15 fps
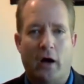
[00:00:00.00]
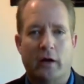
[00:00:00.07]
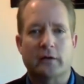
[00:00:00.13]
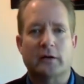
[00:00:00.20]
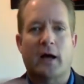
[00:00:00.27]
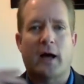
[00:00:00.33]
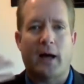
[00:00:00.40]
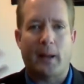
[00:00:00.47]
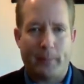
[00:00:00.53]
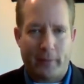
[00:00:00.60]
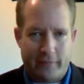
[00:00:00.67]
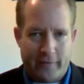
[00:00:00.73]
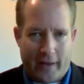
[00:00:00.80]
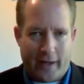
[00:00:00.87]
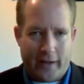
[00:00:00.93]
On top
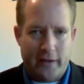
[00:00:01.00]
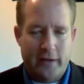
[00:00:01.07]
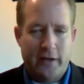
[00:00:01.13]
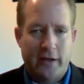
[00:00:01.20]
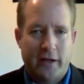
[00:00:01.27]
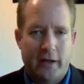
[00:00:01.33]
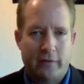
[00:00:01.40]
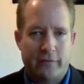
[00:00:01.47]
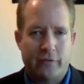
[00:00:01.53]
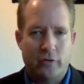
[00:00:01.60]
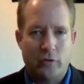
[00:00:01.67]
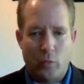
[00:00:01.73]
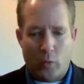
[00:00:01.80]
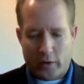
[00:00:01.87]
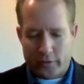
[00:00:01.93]
of that, if
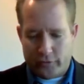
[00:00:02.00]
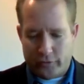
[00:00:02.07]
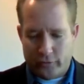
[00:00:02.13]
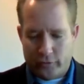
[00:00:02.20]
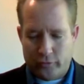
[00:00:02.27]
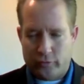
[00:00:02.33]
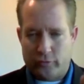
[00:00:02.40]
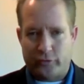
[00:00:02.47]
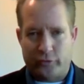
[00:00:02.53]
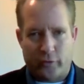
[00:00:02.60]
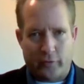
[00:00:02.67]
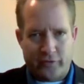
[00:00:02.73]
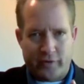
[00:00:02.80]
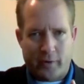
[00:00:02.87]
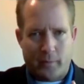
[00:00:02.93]
you want to
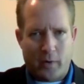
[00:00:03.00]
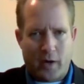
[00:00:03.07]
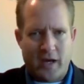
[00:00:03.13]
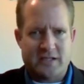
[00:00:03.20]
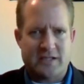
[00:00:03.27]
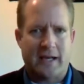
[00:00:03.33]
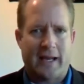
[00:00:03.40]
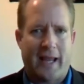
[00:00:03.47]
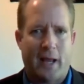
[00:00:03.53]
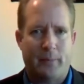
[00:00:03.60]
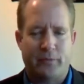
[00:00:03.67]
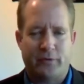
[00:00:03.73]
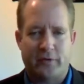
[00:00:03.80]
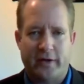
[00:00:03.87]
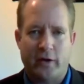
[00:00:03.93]
sort of summarize and
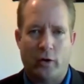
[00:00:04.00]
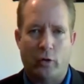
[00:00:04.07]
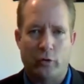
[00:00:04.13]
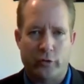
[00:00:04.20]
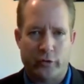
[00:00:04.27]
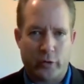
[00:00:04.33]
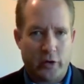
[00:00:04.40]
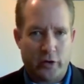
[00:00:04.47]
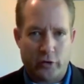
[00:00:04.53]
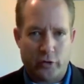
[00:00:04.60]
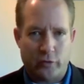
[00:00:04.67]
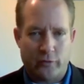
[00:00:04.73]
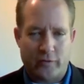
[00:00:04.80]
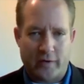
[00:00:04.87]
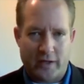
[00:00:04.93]
encapsulate all that you're going to
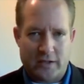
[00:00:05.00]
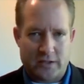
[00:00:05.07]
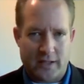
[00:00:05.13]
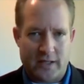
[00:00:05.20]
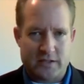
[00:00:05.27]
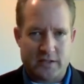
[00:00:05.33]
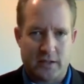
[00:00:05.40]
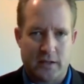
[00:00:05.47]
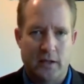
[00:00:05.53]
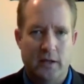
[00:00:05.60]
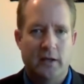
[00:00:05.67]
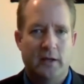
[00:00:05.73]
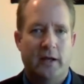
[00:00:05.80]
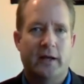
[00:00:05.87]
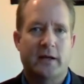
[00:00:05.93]
do for each lesson
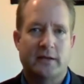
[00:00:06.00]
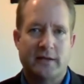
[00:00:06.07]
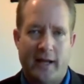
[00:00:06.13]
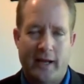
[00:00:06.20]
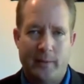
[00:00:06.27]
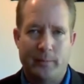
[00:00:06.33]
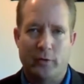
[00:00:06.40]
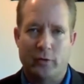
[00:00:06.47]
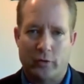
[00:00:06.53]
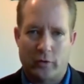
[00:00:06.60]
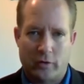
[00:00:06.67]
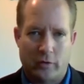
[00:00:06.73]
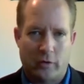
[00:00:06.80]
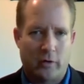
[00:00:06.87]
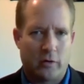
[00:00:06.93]
in a table
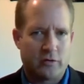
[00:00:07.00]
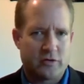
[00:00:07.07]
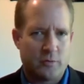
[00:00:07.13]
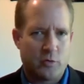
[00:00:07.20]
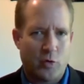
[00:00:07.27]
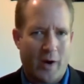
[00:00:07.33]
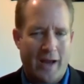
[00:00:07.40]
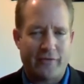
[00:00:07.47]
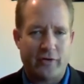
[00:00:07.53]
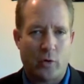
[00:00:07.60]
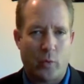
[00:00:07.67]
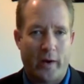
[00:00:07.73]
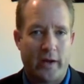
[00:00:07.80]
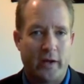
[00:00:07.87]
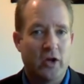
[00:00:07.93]
or some
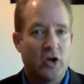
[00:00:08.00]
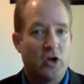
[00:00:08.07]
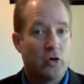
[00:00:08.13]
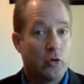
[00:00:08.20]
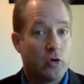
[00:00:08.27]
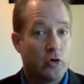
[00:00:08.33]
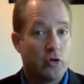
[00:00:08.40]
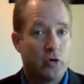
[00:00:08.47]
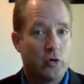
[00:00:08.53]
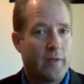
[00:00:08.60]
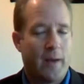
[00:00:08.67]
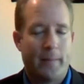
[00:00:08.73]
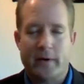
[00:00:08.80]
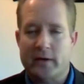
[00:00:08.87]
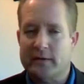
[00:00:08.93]
graphic way, you can do
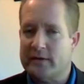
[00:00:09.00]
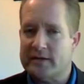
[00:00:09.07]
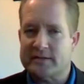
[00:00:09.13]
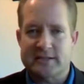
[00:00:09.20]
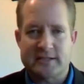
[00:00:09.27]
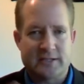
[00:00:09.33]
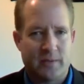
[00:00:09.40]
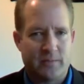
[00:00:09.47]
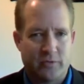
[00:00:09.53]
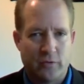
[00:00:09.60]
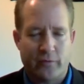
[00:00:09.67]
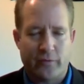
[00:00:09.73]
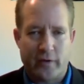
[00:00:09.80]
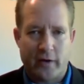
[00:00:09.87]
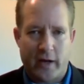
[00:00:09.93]
that, but it doesn't
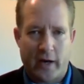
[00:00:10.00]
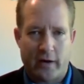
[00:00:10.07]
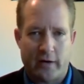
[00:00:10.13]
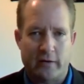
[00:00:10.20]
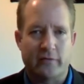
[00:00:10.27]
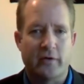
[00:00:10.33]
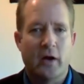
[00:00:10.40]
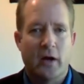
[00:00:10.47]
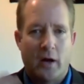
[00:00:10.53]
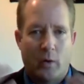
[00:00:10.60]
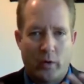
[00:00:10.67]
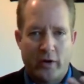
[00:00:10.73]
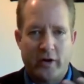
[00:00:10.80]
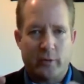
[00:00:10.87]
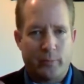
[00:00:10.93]
substitute for the narrative.
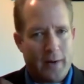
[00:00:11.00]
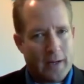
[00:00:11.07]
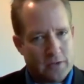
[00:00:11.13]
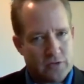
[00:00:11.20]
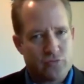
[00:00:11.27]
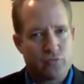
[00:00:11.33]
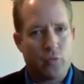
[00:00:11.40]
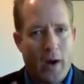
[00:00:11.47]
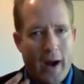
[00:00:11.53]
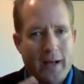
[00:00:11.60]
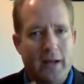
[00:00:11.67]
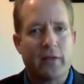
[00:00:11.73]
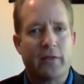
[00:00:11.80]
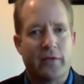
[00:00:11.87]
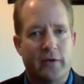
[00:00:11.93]
I want you to practice
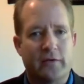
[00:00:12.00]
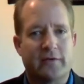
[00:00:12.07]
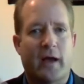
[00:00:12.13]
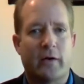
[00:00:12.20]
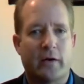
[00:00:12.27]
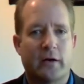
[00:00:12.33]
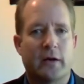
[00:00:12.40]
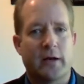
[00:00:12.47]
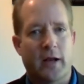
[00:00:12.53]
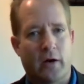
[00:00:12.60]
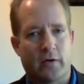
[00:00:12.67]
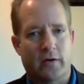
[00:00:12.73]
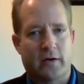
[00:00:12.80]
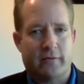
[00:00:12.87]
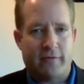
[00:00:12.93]
writing things out in a
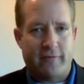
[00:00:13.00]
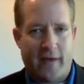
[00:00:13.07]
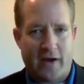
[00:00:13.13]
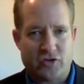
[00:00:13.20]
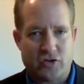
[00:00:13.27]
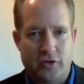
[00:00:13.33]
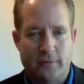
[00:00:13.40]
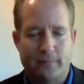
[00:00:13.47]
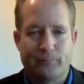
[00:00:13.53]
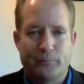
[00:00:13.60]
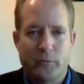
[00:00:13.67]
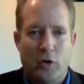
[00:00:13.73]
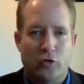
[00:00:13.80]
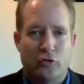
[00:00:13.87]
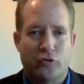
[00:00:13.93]
narrative fashion.
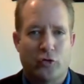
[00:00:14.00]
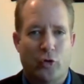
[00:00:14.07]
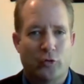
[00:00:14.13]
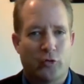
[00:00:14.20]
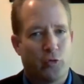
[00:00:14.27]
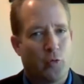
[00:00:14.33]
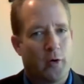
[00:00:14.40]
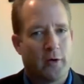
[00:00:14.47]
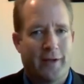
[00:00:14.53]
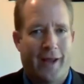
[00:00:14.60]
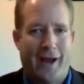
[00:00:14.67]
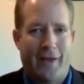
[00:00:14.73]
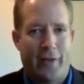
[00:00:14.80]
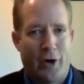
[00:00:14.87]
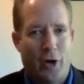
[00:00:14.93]
So just wanted to
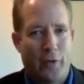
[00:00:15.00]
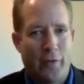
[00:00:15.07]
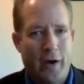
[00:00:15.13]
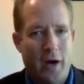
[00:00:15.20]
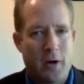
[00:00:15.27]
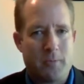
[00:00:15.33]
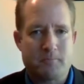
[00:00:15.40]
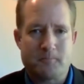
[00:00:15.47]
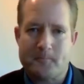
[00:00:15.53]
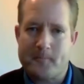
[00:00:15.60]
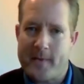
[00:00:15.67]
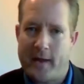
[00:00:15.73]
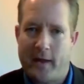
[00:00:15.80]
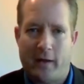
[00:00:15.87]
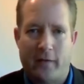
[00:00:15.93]
add that on there,
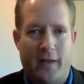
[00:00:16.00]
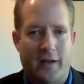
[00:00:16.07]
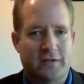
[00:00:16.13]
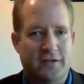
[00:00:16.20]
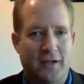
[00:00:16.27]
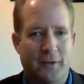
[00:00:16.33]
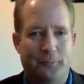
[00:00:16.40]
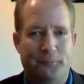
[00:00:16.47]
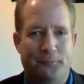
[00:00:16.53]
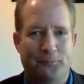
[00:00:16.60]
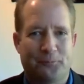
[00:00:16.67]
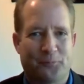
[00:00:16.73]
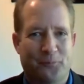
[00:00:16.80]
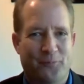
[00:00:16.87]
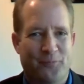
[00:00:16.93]
and that's it.
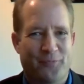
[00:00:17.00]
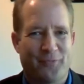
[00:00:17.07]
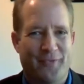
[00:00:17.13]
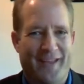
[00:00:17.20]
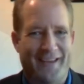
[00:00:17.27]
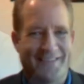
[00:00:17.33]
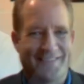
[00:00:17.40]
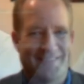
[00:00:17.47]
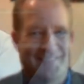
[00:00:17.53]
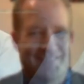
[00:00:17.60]
Thanks.